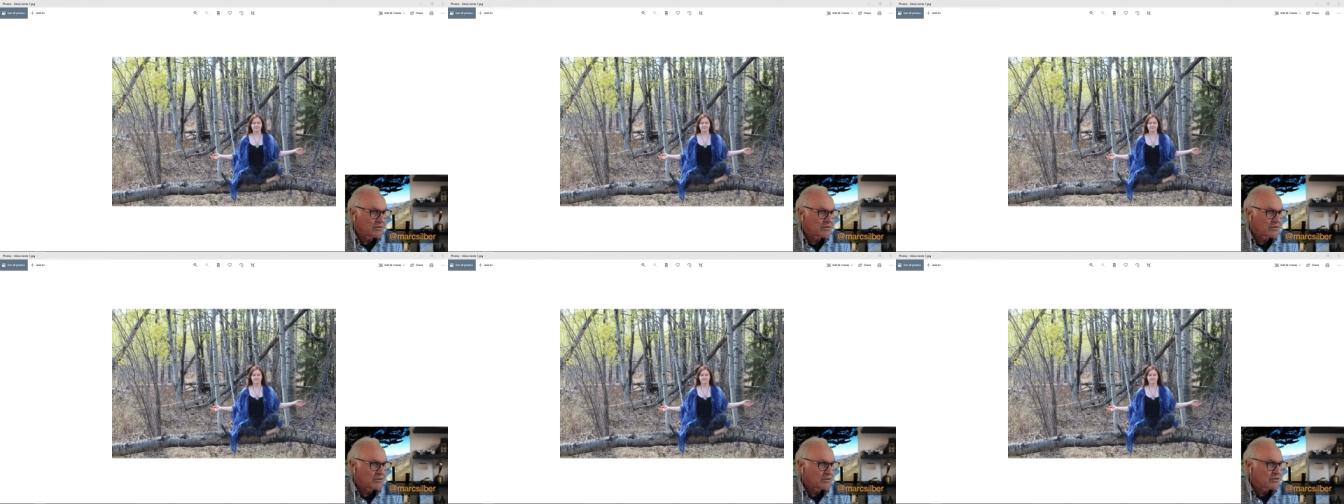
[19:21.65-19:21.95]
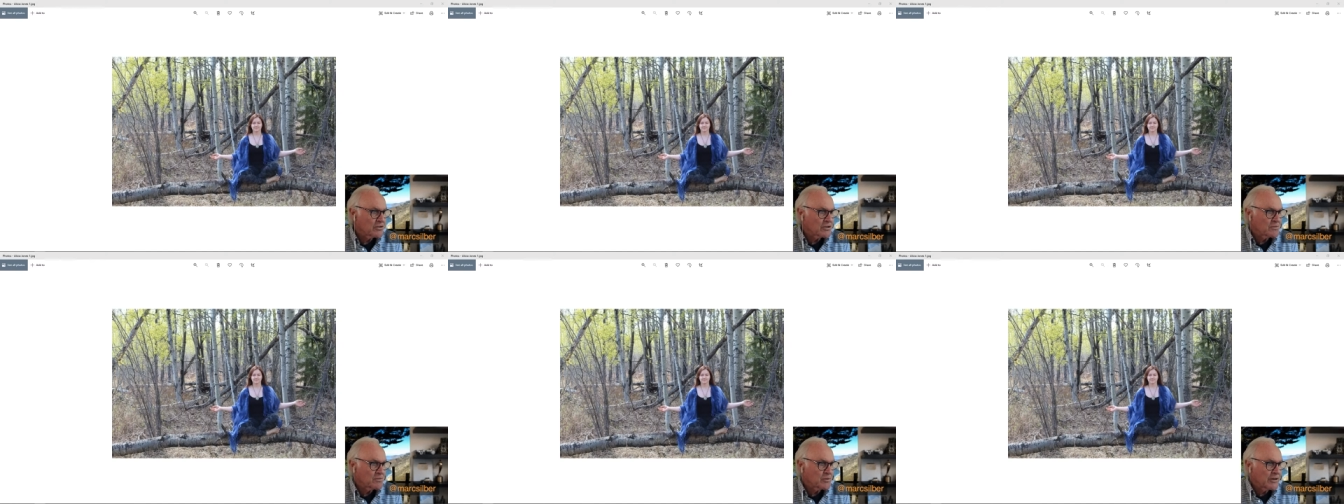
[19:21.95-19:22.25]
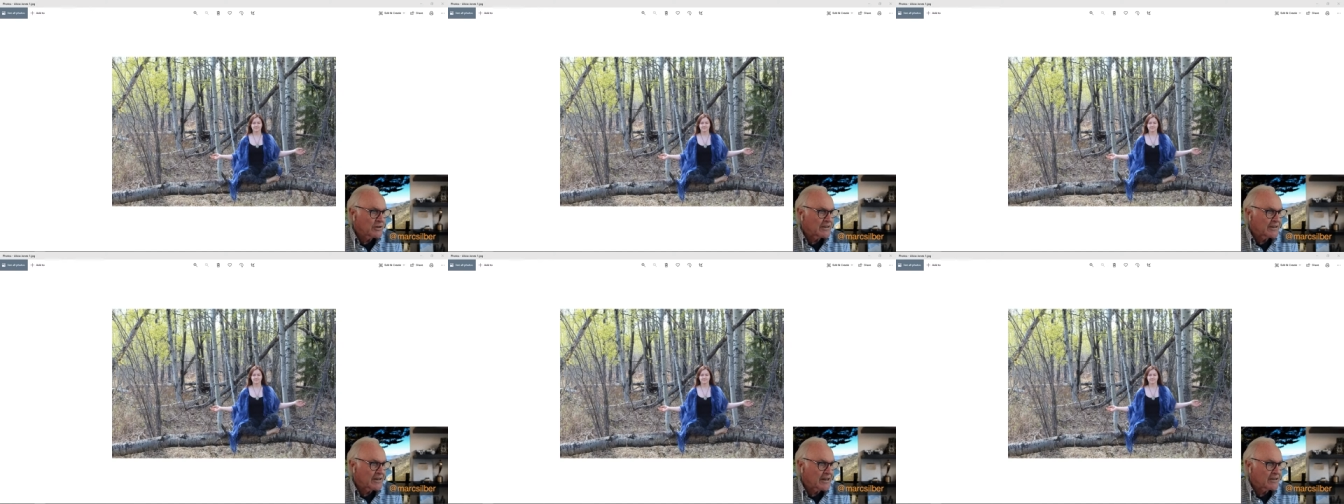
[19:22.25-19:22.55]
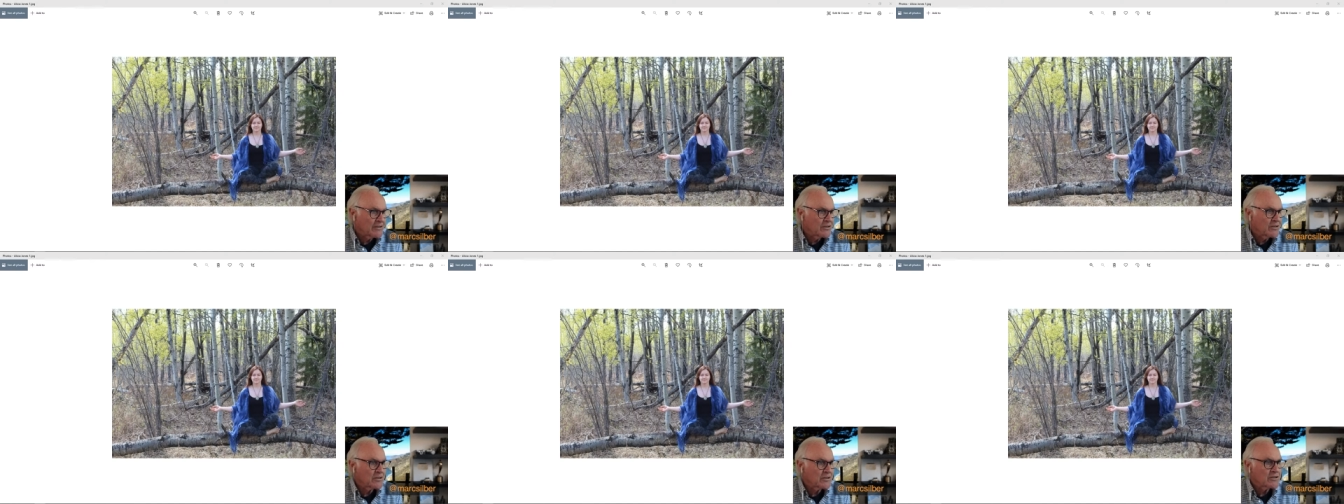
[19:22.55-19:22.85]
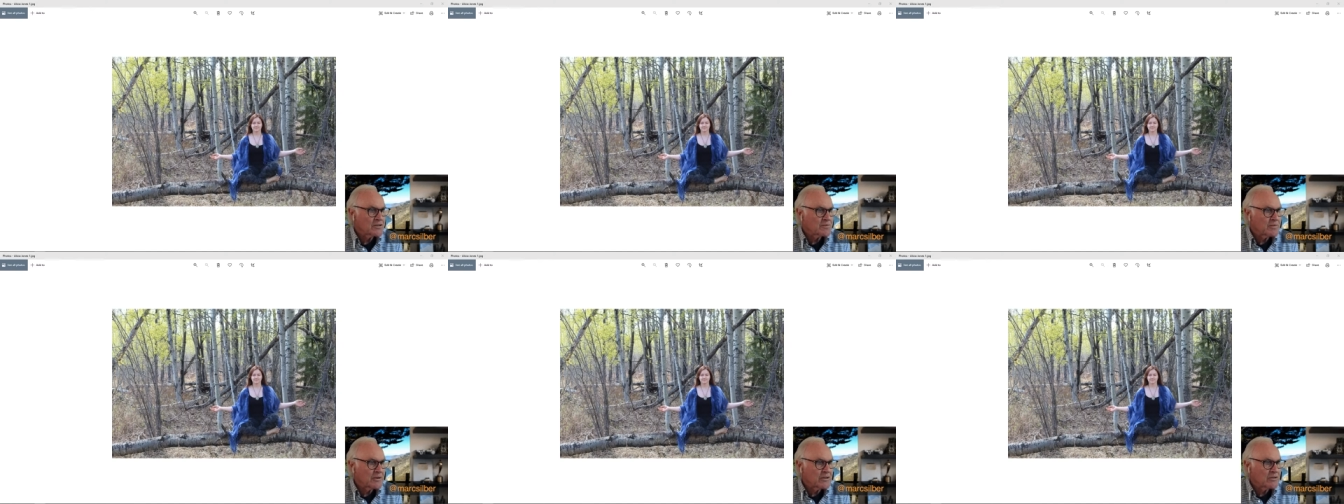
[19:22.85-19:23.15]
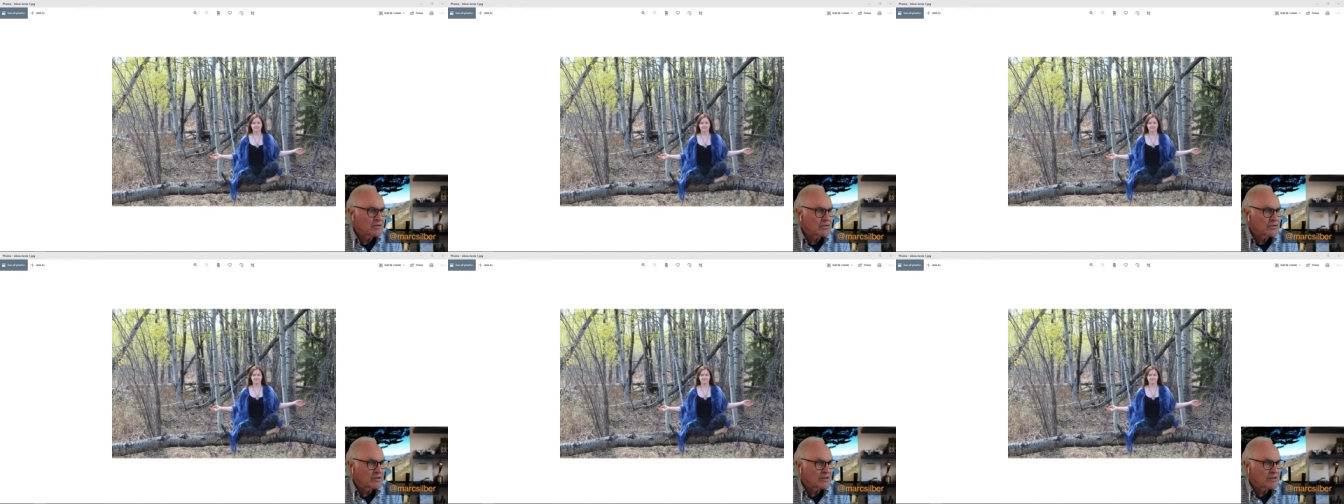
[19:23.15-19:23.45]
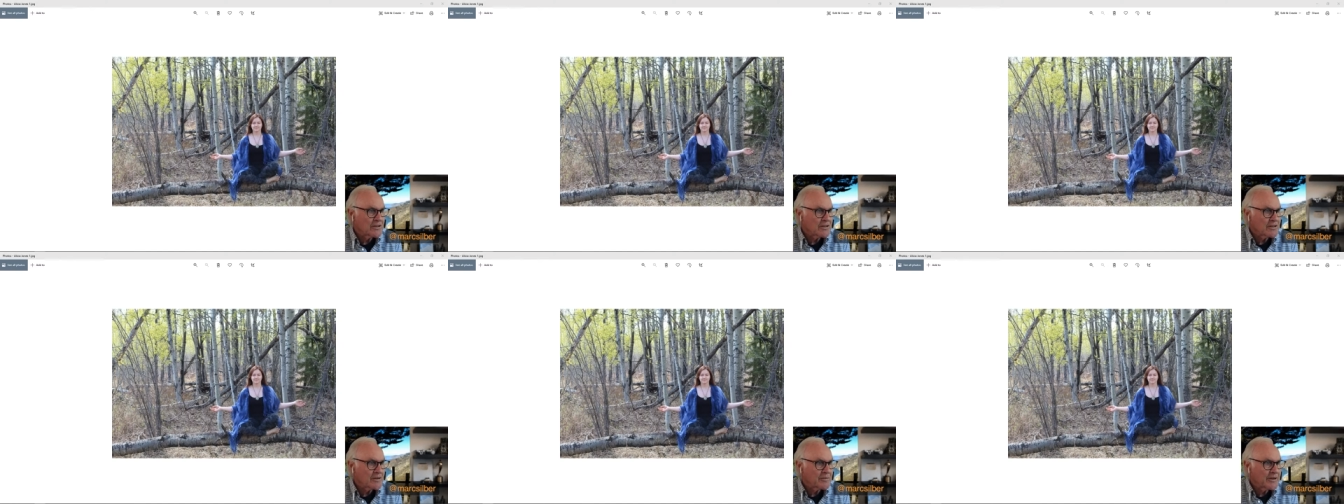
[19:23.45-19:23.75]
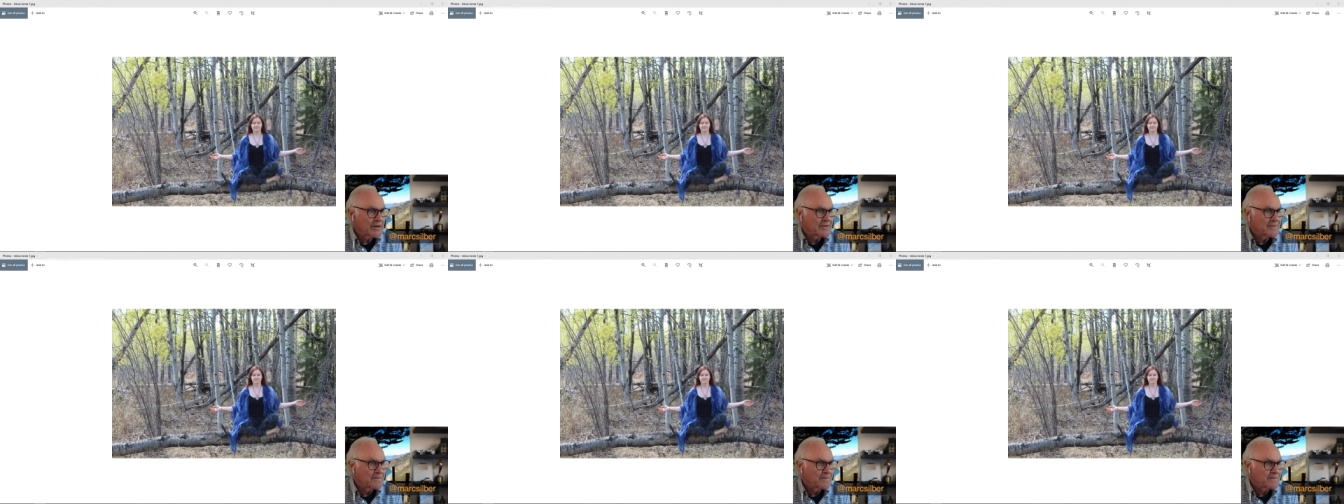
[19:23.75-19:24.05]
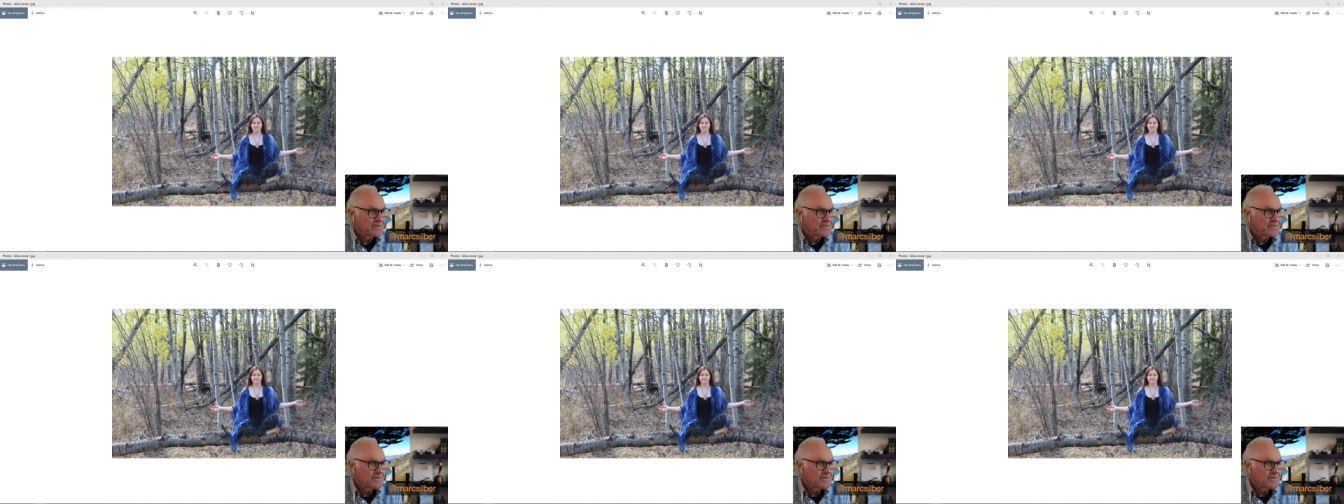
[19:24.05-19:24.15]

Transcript: So just bring down your exposure a little bit.